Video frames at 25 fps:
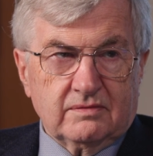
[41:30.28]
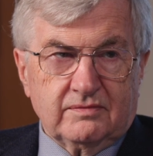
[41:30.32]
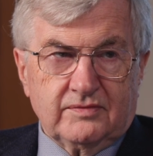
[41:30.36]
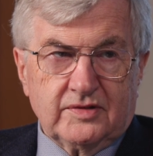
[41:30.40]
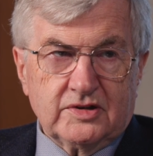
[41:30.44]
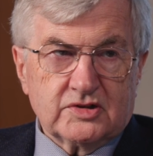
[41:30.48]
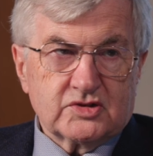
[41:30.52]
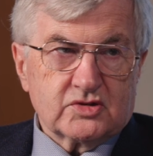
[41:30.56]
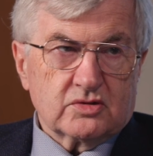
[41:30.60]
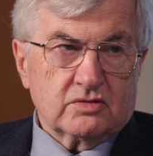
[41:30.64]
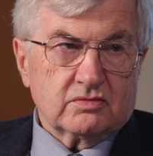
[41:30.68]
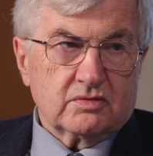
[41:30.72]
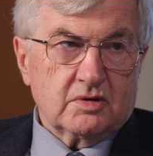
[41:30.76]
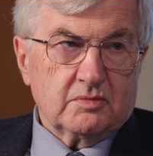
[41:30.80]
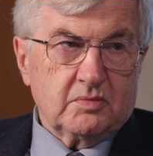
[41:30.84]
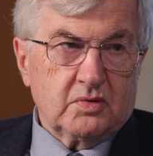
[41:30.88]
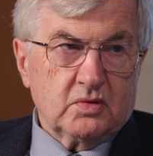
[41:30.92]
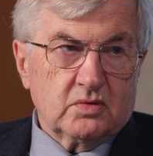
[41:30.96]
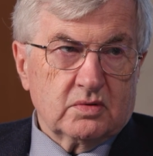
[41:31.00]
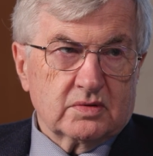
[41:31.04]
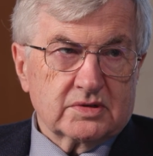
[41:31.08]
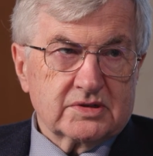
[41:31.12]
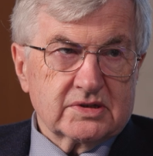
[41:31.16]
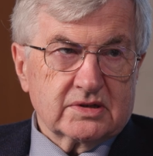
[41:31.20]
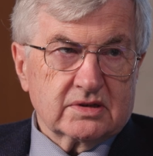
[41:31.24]
visual
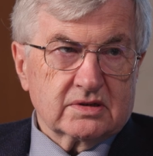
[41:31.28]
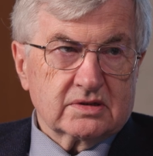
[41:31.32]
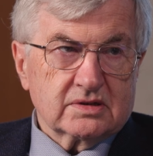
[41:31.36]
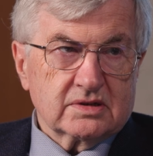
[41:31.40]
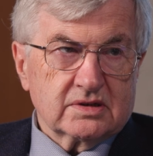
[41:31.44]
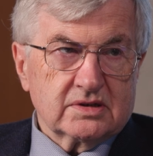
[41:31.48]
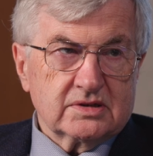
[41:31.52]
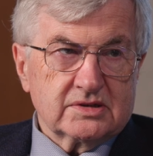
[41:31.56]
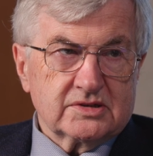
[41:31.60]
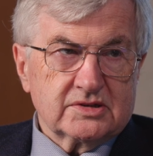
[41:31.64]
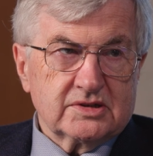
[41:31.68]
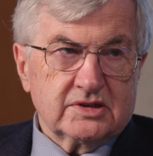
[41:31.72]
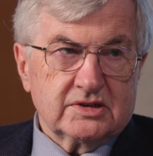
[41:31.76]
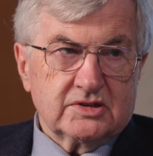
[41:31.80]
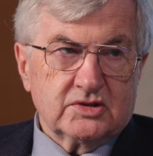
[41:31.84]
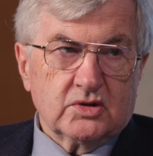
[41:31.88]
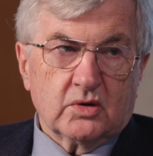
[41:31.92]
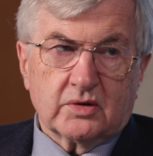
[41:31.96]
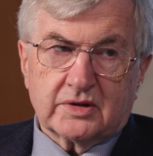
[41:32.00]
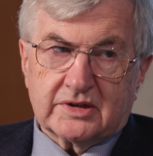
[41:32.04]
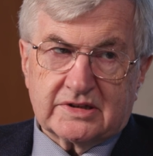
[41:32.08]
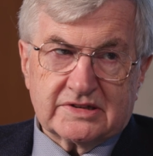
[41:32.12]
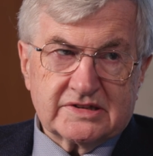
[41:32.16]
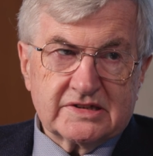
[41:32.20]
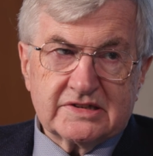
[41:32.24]
reporting did
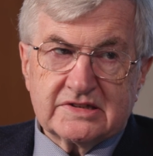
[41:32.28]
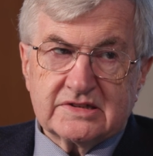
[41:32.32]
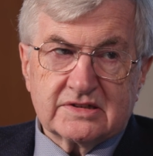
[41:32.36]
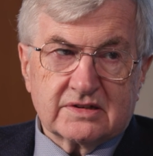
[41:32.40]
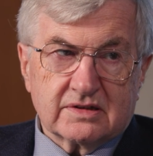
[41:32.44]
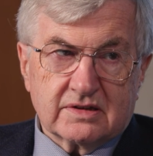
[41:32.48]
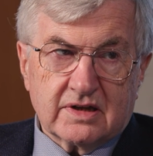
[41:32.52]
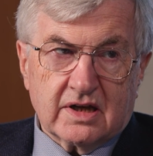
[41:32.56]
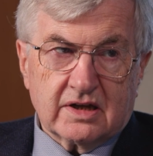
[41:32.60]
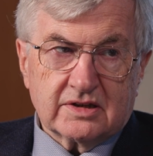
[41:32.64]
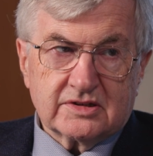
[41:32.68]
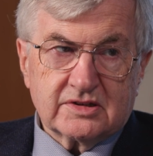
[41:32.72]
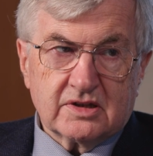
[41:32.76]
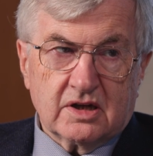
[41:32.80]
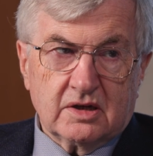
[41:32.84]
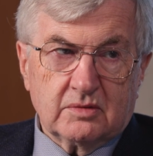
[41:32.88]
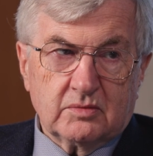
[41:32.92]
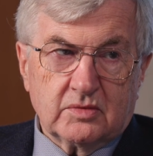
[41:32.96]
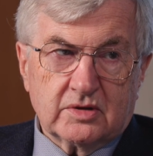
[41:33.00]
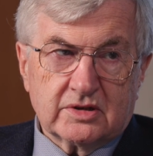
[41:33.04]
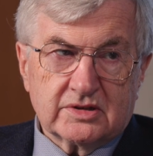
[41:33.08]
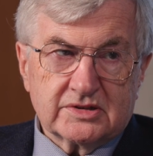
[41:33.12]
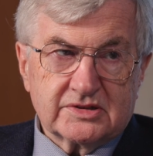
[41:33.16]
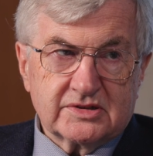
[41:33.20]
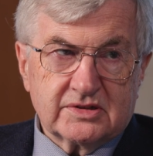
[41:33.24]
not exist at that
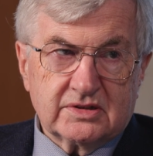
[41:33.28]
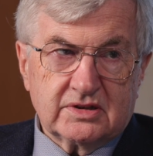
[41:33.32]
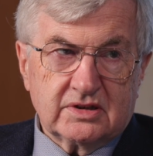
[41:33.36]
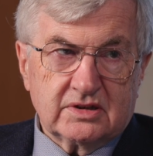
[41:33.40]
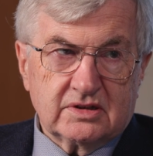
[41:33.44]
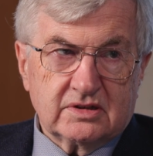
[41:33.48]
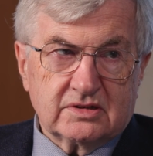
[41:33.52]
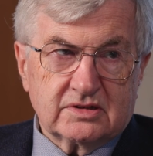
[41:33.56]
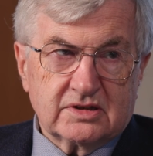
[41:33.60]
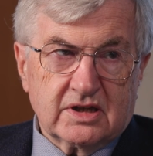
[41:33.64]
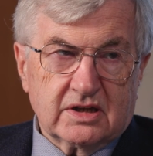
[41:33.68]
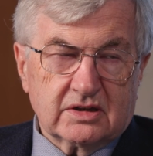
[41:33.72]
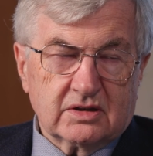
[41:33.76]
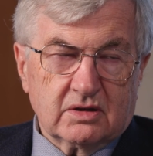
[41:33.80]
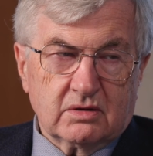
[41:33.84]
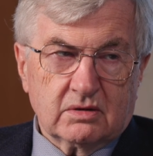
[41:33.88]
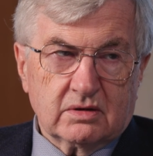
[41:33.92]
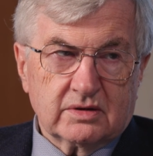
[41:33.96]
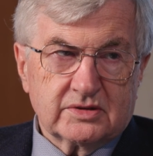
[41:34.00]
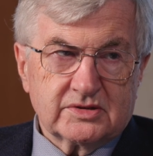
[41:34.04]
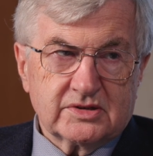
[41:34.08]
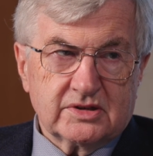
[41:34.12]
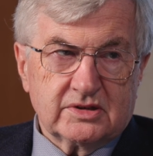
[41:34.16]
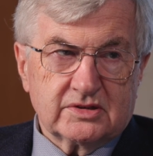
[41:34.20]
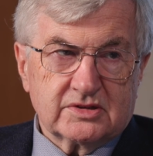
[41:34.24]
time, whereas the
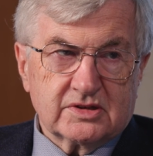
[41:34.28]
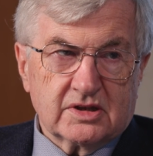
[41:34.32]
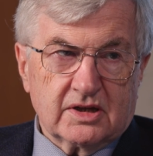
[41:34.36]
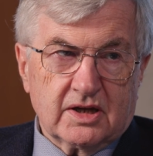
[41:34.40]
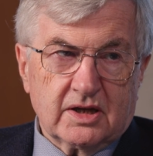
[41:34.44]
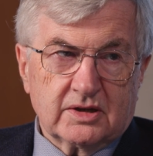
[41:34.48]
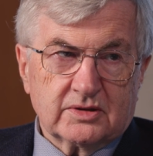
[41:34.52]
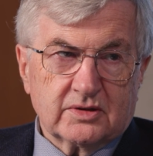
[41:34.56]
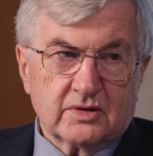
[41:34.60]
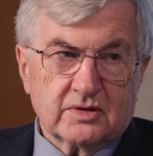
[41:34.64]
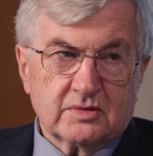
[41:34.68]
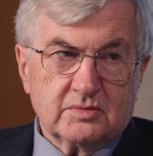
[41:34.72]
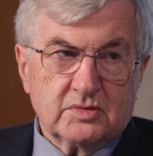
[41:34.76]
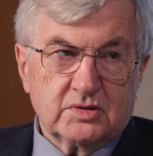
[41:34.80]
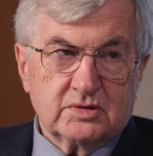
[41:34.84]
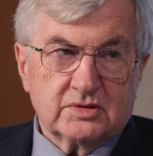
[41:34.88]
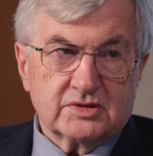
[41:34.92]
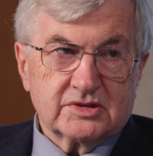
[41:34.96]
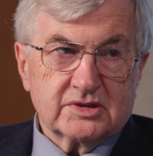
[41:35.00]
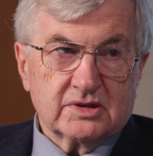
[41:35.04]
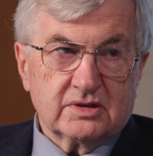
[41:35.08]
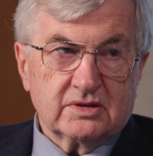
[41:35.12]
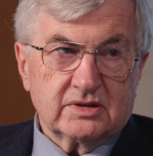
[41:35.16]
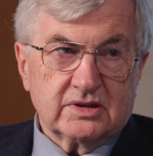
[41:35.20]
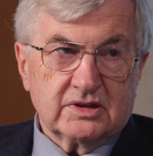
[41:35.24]
technology to land on the moon
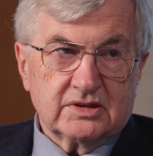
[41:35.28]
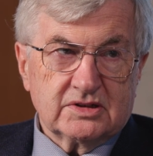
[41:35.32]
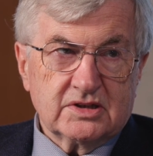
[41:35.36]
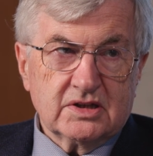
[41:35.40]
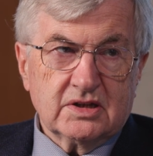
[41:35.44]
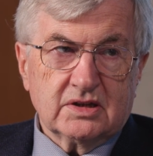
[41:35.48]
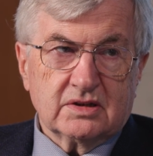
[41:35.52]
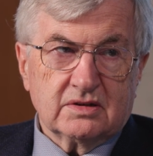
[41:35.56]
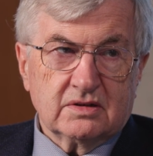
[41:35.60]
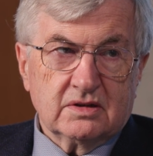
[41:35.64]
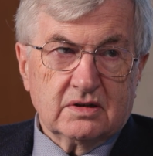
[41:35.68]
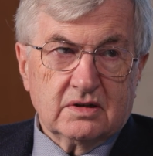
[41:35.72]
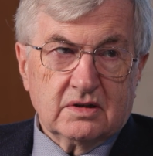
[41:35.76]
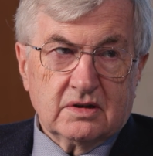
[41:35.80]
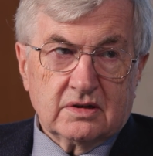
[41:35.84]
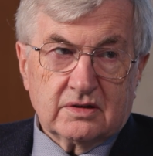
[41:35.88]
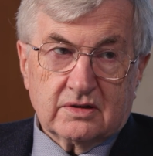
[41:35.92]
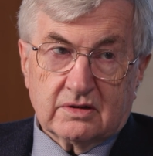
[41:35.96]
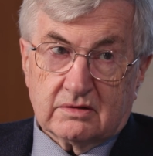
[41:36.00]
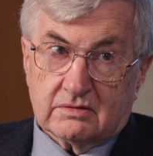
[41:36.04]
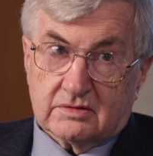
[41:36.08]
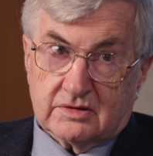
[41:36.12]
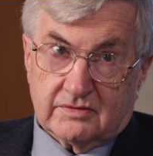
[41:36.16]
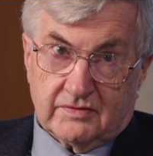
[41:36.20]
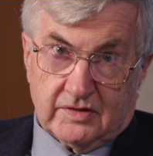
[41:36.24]
certainly did. It
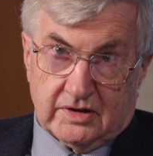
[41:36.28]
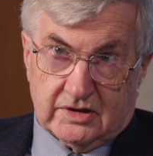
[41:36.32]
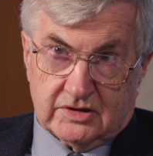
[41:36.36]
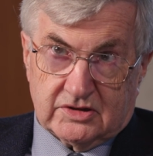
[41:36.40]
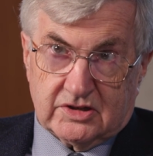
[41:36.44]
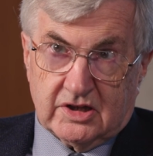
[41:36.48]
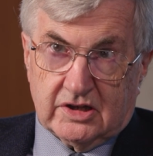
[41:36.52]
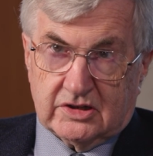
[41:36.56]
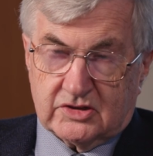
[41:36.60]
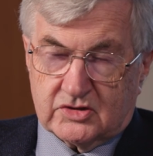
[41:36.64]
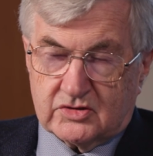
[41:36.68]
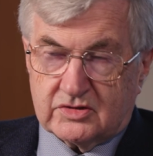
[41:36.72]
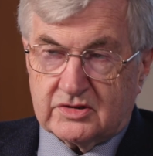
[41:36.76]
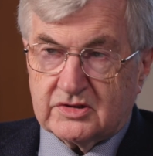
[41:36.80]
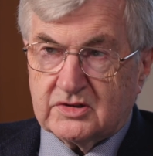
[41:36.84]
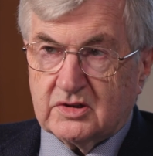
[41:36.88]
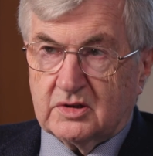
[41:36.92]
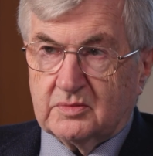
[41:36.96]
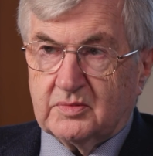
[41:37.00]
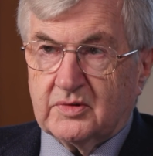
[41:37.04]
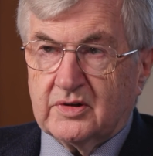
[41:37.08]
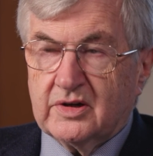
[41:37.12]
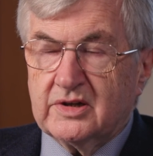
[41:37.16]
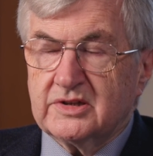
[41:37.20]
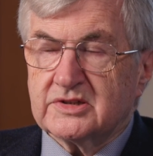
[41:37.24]
was a very dangerous
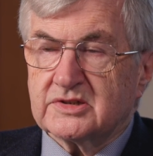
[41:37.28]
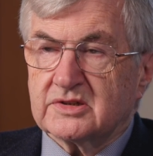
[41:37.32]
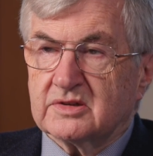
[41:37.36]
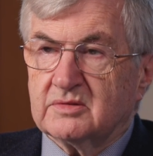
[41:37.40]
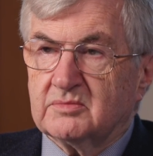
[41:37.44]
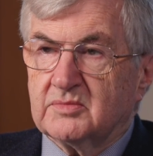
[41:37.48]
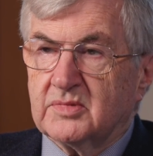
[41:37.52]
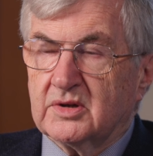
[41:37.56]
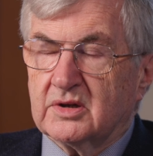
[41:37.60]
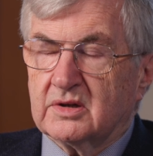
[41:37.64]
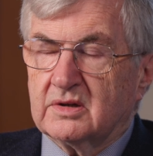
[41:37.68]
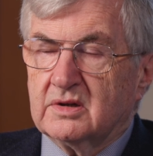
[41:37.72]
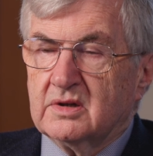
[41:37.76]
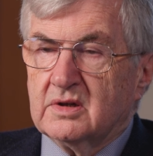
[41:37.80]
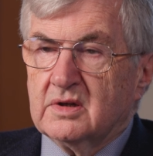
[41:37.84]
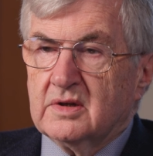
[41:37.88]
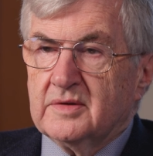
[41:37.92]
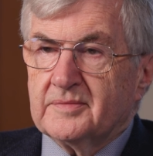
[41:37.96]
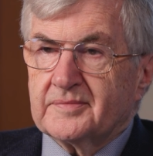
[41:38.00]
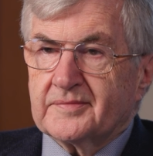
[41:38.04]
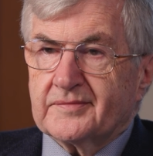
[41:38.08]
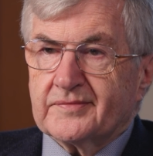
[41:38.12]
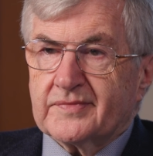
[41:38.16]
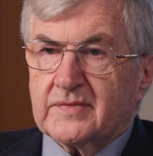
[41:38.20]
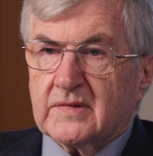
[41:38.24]
operation, but
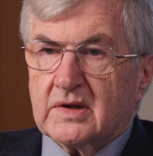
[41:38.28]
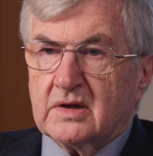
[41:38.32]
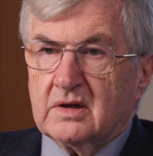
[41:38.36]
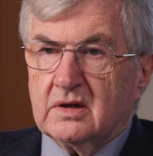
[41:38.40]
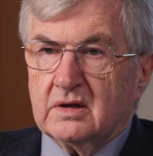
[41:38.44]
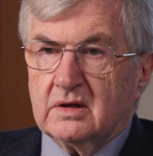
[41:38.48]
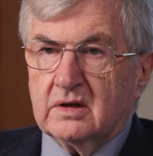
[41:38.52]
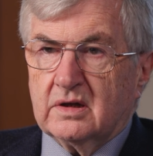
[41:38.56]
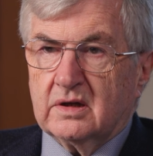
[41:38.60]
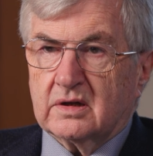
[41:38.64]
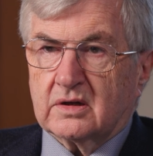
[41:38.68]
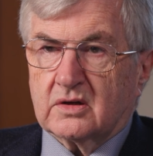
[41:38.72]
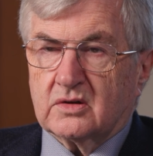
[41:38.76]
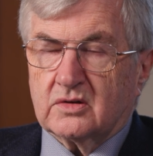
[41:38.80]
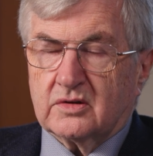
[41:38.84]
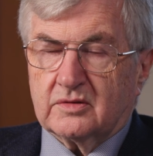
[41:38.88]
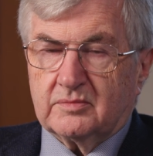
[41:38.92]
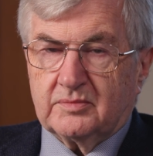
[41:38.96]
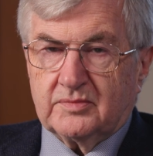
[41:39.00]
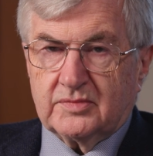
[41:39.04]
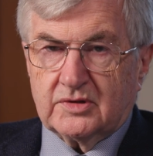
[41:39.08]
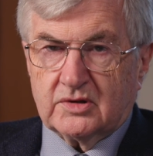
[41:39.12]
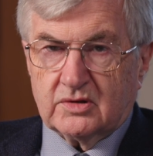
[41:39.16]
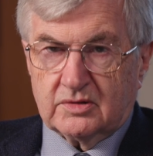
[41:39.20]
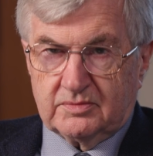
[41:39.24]
it
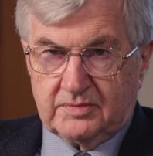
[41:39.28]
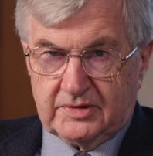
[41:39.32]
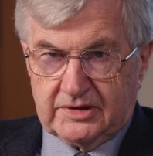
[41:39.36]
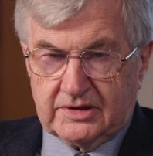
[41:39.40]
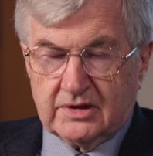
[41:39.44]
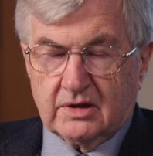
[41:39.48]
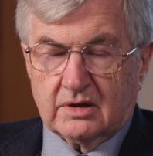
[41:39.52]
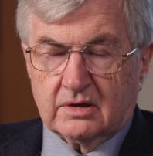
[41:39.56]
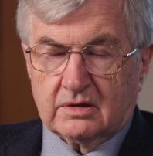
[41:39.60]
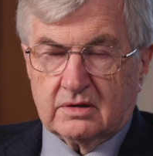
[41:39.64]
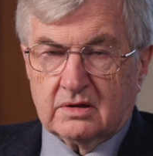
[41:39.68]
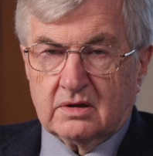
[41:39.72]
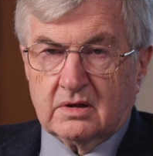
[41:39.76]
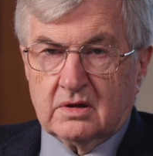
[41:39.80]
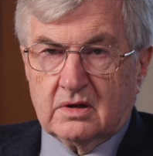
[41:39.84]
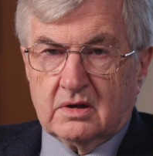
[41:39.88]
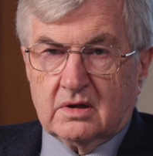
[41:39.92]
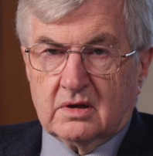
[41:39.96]
could be done.